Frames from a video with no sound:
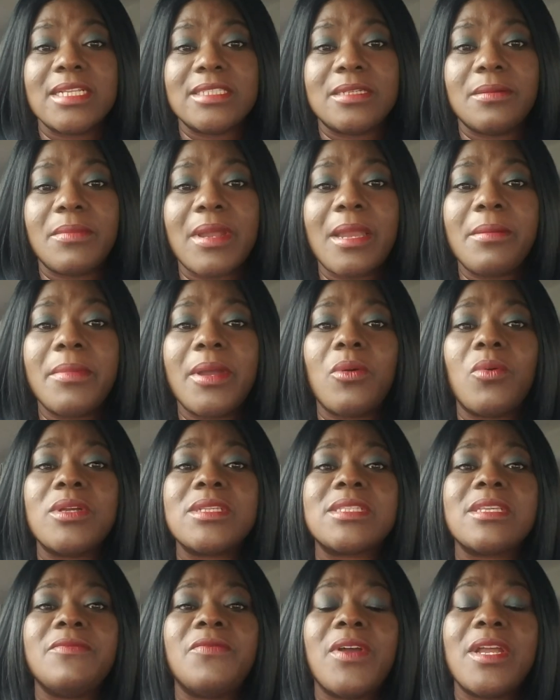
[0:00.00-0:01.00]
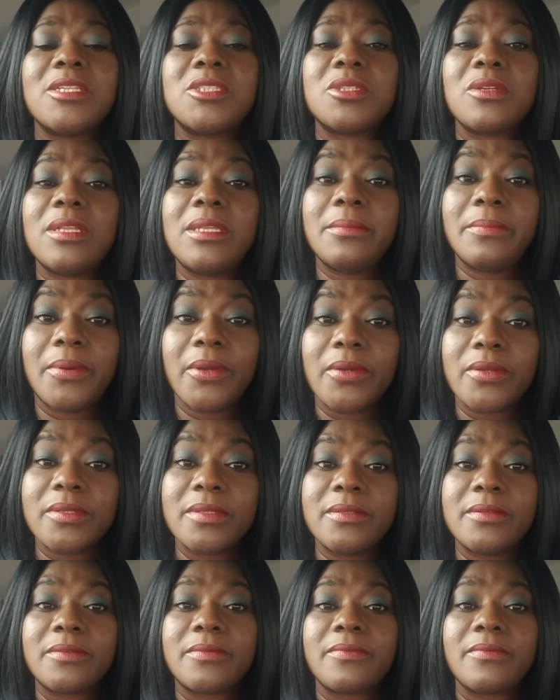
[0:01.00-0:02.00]
Jemima was eventually born
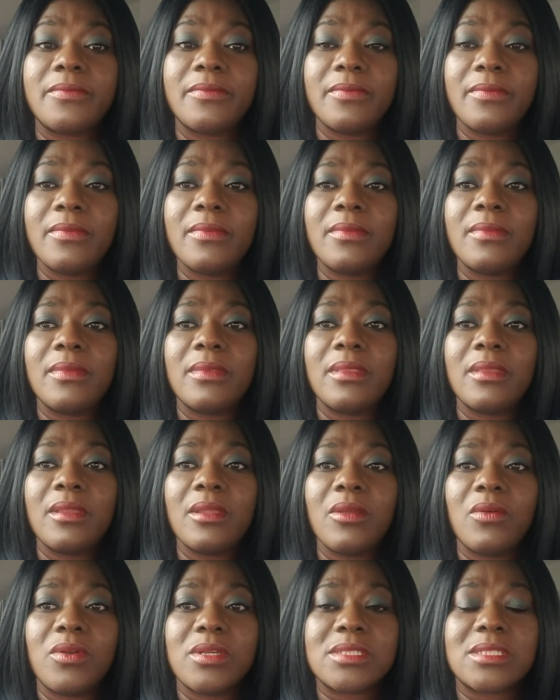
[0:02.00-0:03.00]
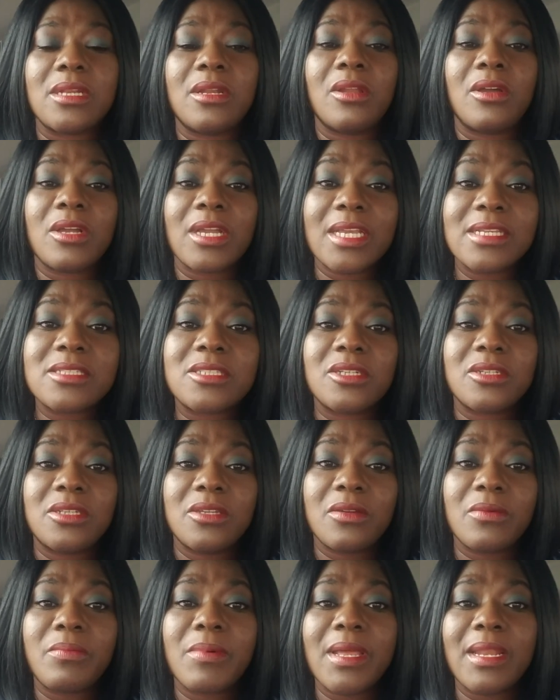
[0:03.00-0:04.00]
was the longest journey
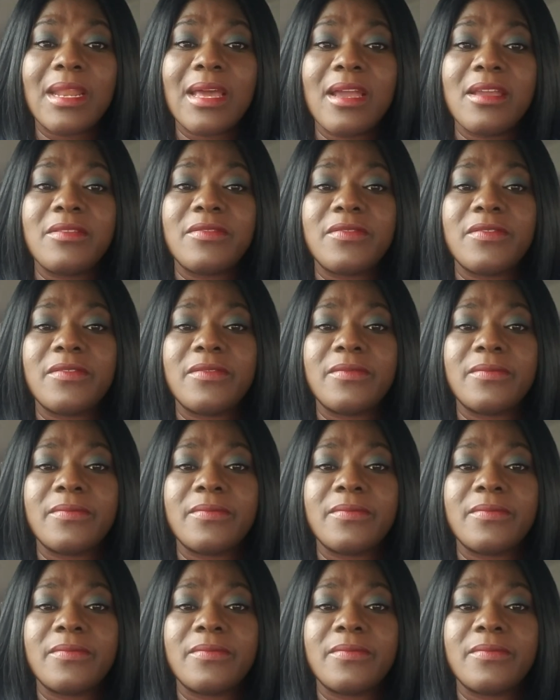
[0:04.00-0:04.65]
of my life.